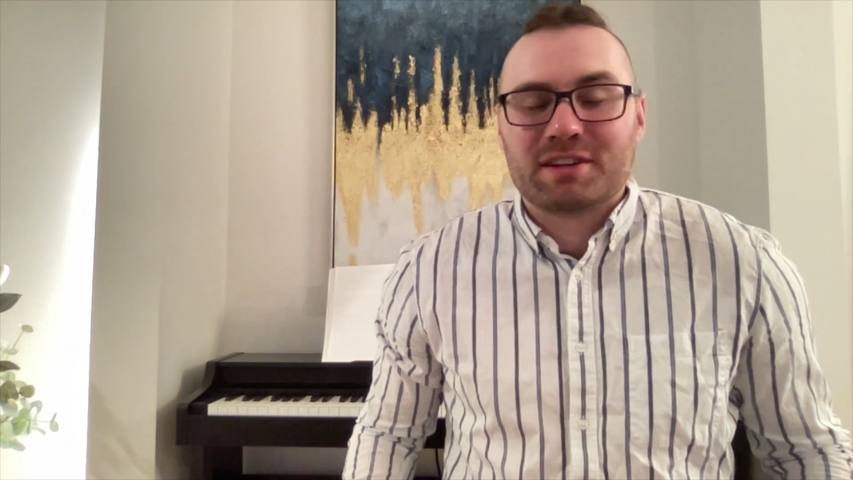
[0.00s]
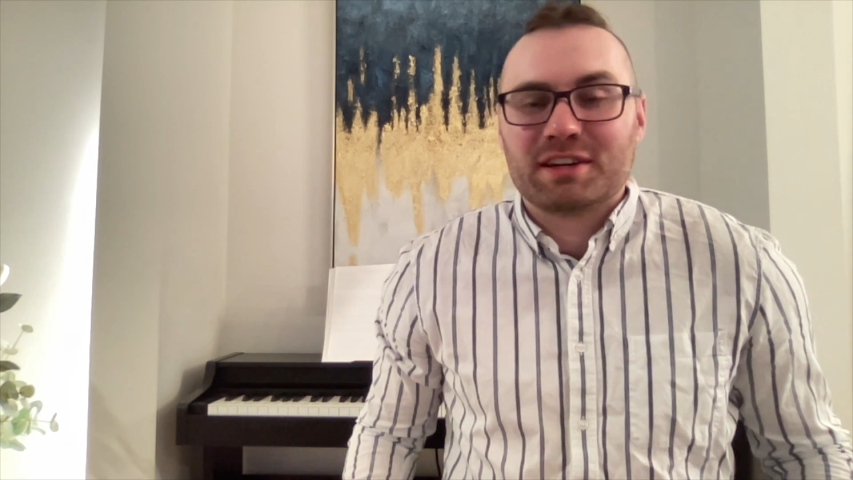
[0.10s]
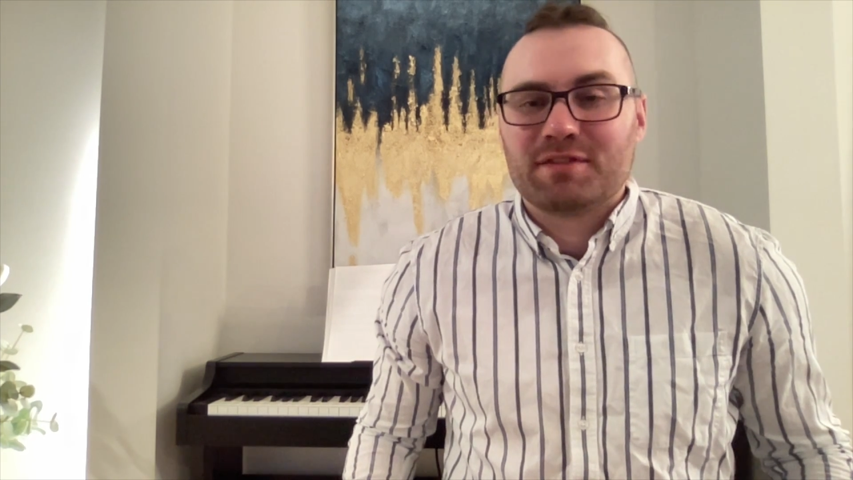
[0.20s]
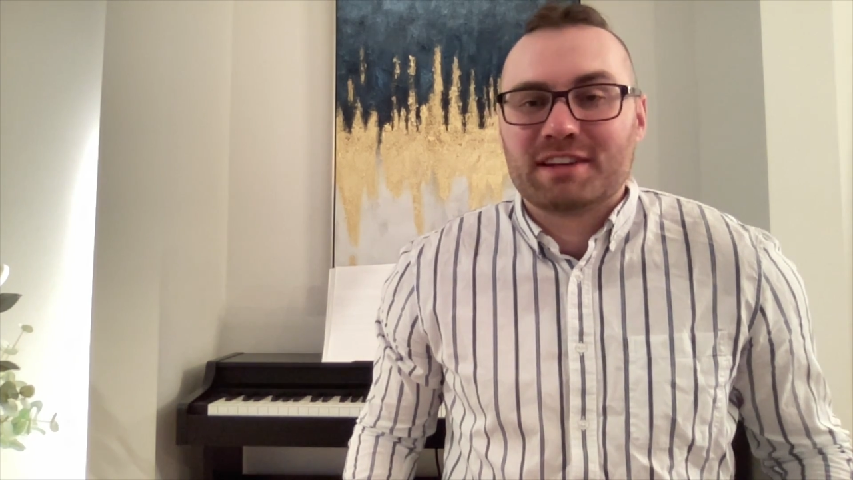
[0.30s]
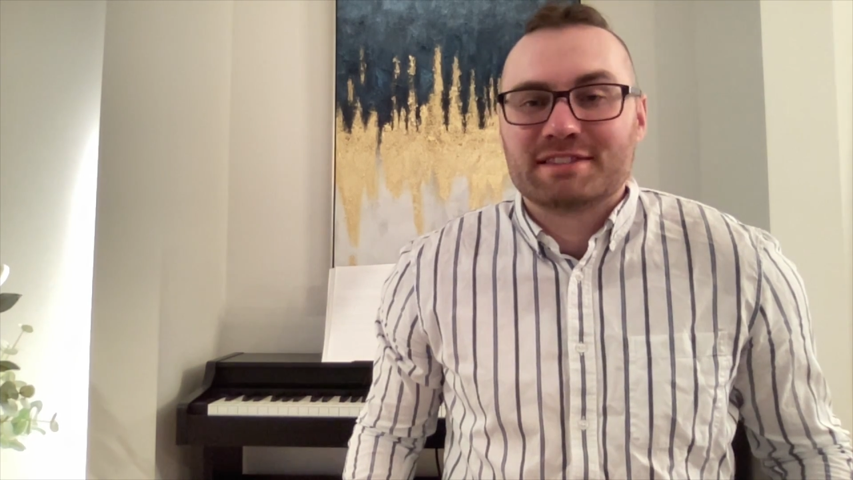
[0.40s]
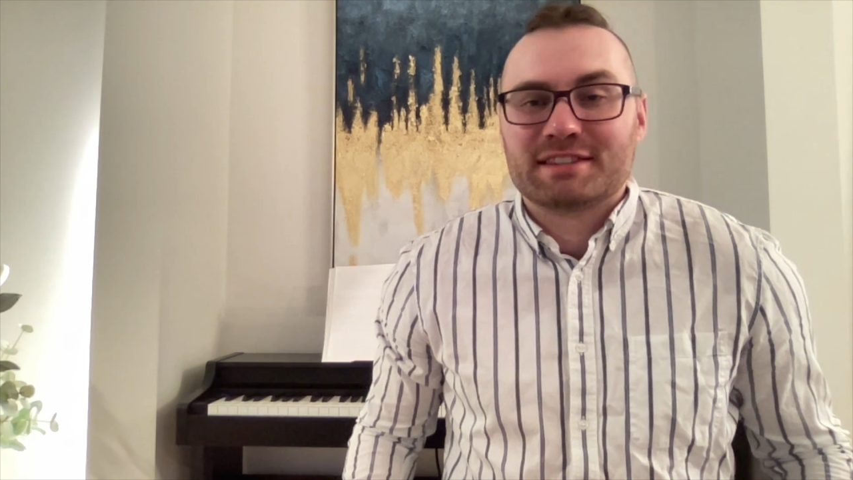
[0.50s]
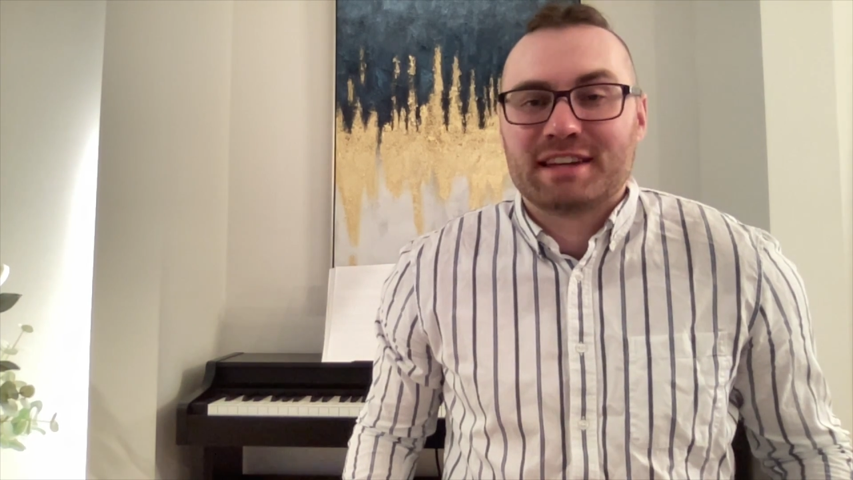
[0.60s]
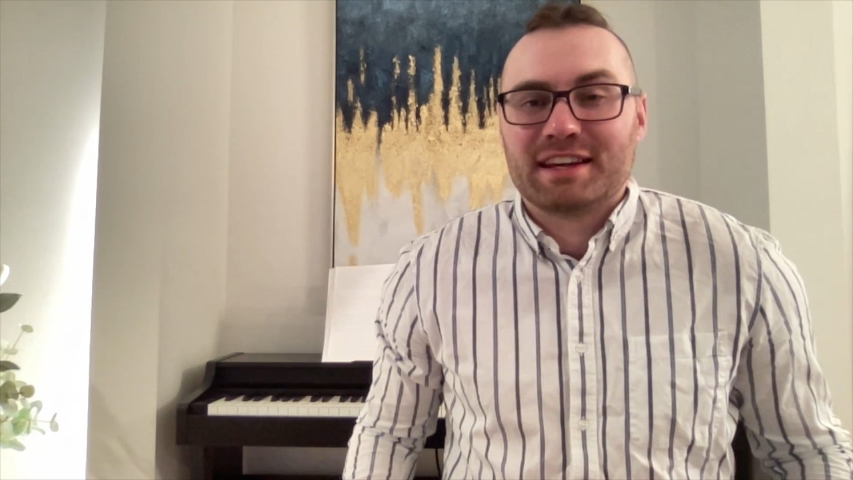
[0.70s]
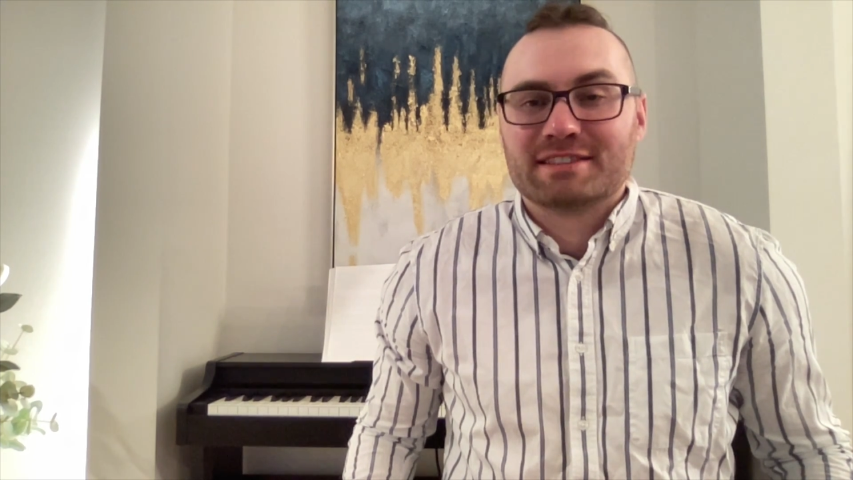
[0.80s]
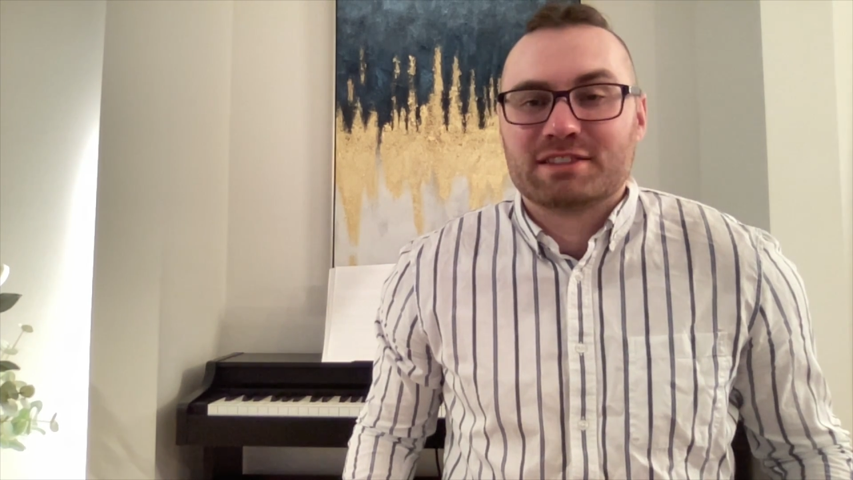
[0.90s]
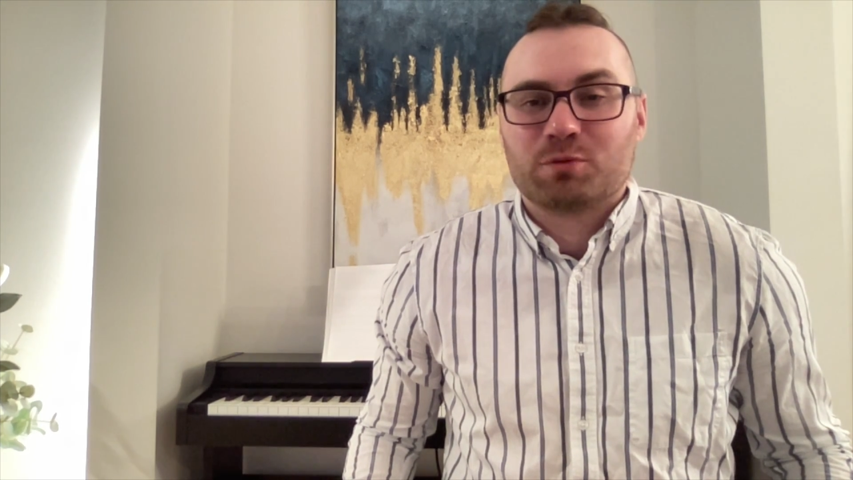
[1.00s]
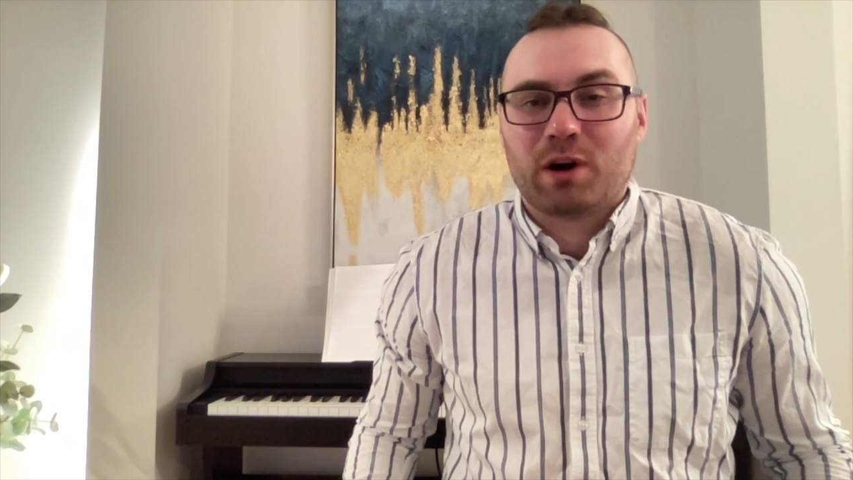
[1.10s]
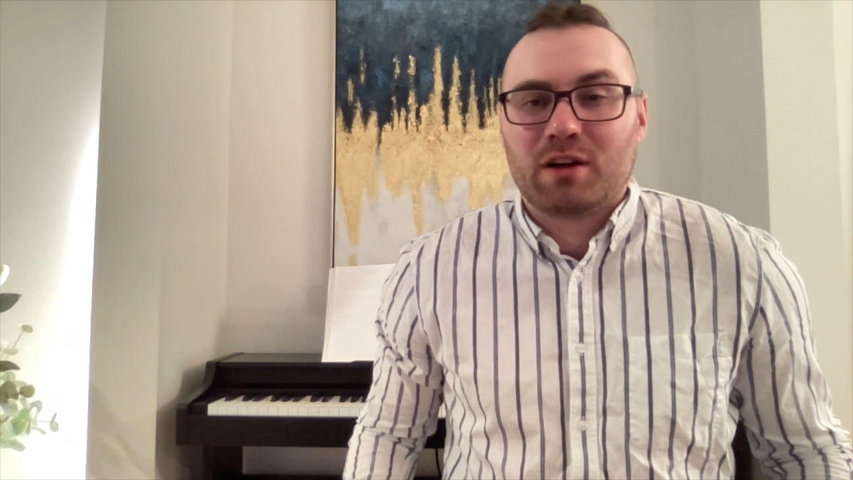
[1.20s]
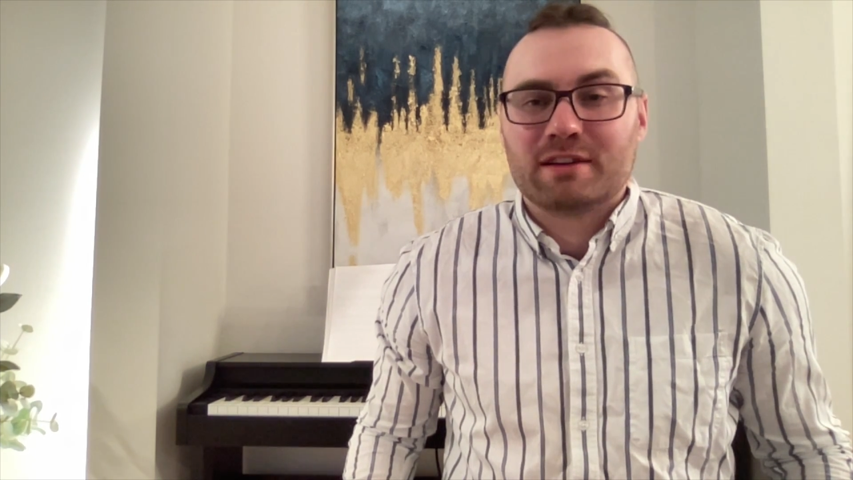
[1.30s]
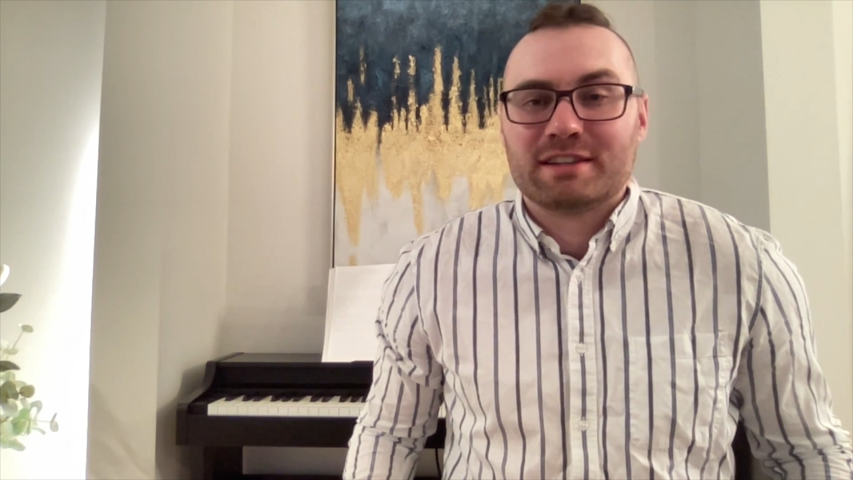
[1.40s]
TFSAs as
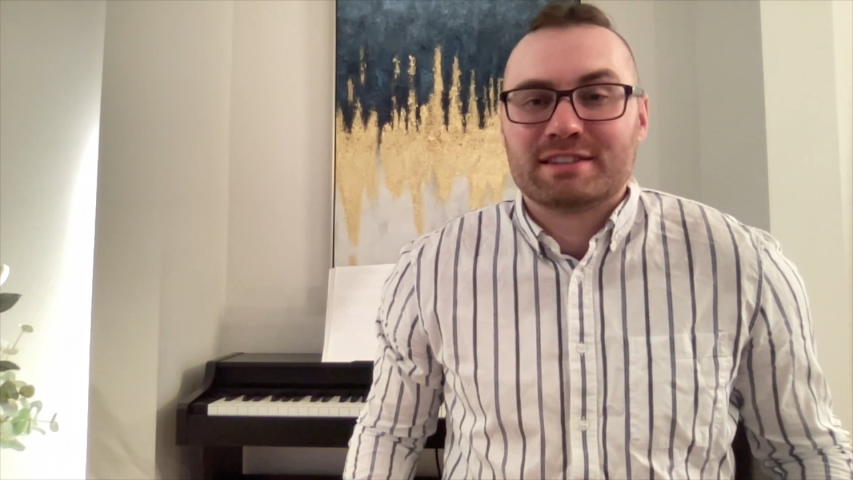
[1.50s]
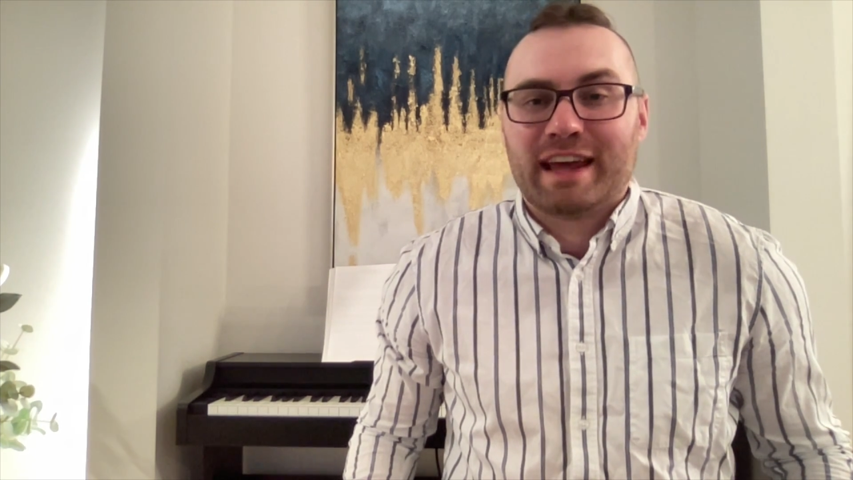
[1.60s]
well is